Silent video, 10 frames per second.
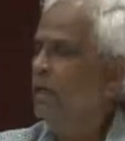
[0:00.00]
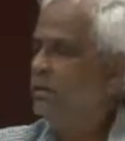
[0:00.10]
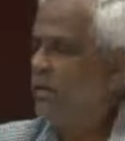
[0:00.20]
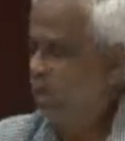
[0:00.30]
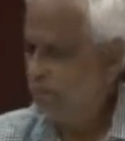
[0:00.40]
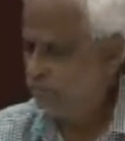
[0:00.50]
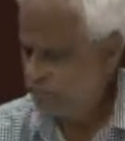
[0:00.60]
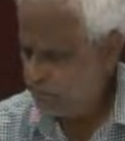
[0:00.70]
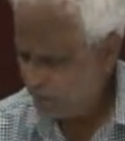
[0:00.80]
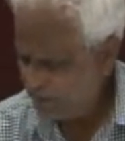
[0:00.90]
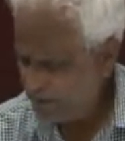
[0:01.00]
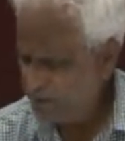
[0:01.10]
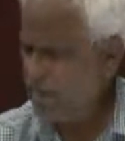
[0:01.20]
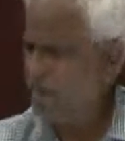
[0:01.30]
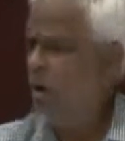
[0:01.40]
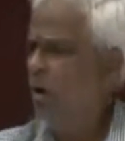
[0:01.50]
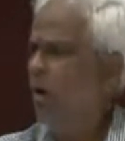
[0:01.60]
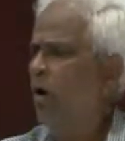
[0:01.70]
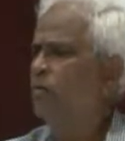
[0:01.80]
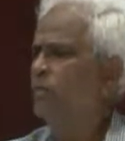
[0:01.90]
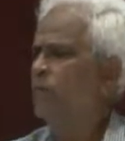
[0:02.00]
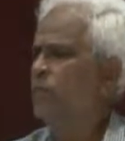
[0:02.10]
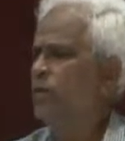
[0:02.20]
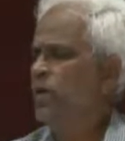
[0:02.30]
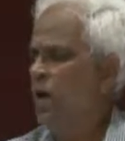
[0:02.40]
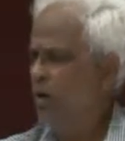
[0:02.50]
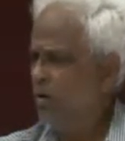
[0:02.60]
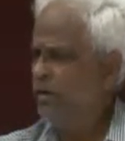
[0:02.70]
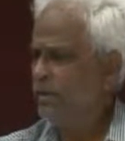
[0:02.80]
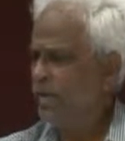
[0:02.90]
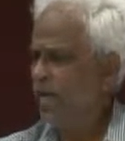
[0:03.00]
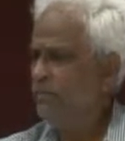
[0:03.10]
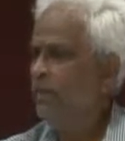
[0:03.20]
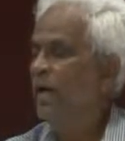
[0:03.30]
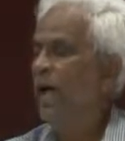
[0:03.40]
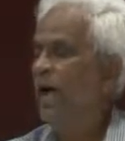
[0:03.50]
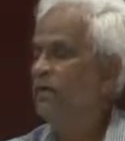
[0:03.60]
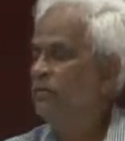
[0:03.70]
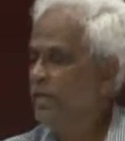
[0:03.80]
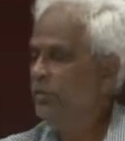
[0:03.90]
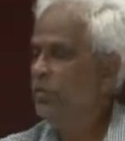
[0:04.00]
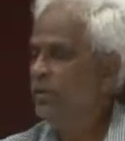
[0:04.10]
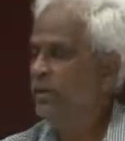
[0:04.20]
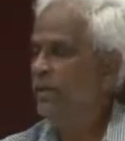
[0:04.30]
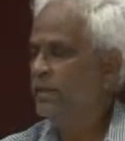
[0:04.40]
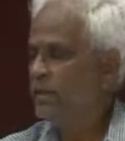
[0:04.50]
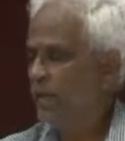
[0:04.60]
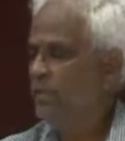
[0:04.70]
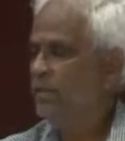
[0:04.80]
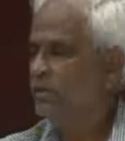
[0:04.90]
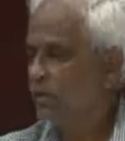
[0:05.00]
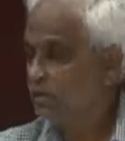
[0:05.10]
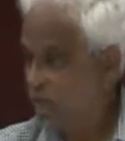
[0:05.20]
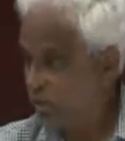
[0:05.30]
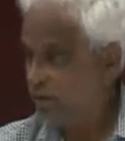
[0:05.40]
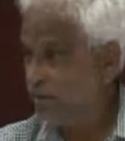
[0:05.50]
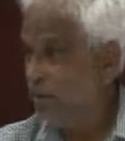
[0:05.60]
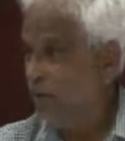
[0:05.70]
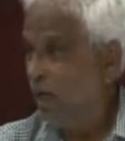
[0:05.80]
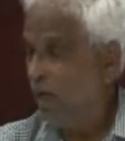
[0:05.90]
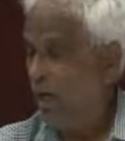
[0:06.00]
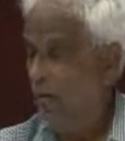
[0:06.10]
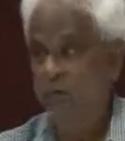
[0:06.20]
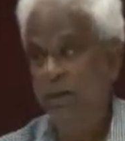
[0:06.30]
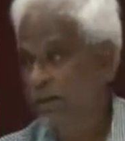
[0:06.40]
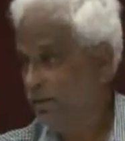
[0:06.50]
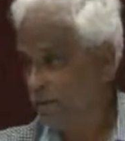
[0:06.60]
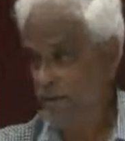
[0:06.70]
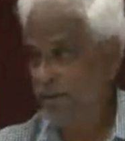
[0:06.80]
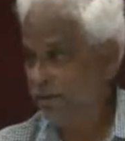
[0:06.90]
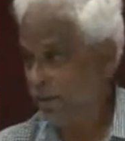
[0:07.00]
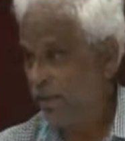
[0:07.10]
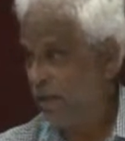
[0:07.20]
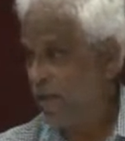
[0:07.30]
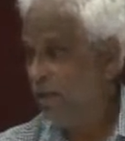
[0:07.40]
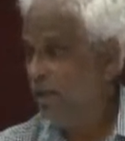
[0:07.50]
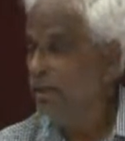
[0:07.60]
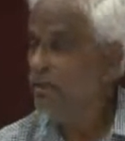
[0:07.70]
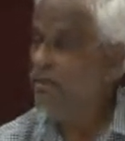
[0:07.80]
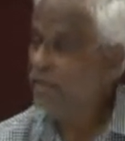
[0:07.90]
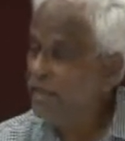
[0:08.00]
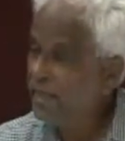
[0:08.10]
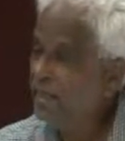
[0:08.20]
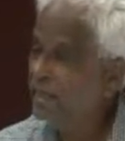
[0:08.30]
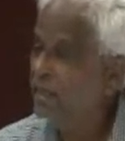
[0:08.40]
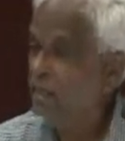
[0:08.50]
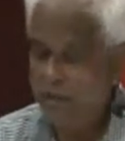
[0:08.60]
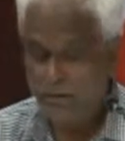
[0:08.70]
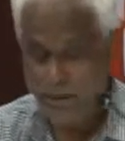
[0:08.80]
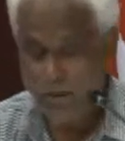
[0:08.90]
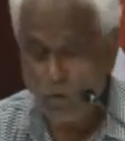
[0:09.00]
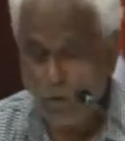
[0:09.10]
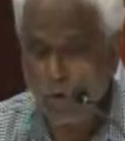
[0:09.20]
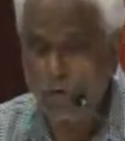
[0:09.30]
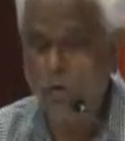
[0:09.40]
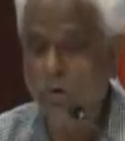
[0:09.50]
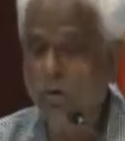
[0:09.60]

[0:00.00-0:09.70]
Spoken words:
the embassy of Cambodia all the time, and we could establish Sanskrit chair, etc. The thing is that your